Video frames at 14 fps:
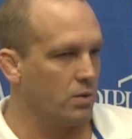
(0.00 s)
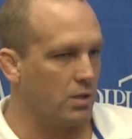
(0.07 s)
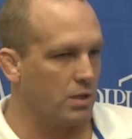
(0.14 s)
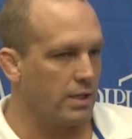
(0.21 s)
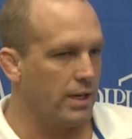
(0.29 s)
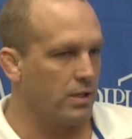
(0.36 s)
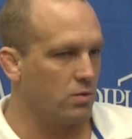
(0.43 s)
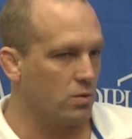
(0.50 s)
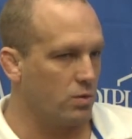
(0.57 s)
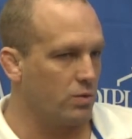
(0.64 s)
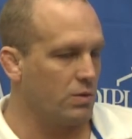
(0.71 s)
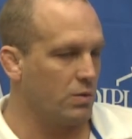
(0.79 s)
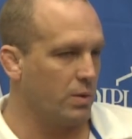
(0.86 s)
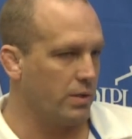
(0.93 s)
And our guys really
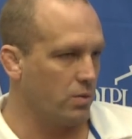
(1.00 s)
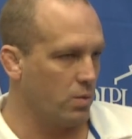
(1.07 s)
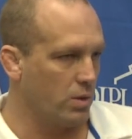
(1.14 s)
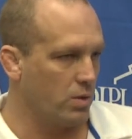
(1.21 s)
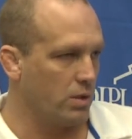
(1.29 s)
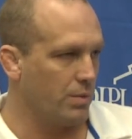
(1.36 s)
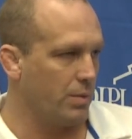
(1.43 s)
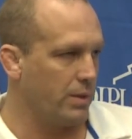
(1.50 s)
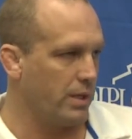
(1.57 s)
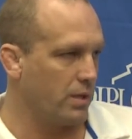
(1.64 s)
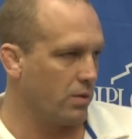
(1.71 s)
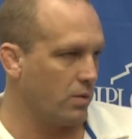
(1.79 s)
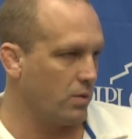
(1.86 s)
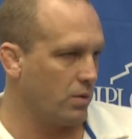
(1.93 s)
responded well coming
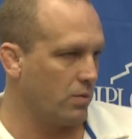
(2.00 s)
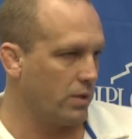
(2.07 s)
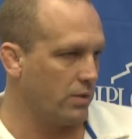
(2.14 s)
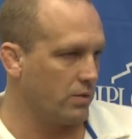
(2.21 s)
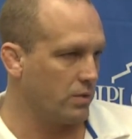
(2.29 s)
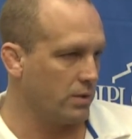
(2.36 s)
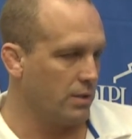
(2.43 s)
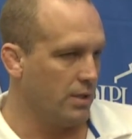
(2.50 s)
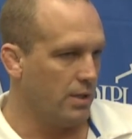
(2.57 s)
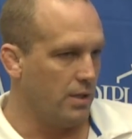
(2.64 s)
back through and wrestling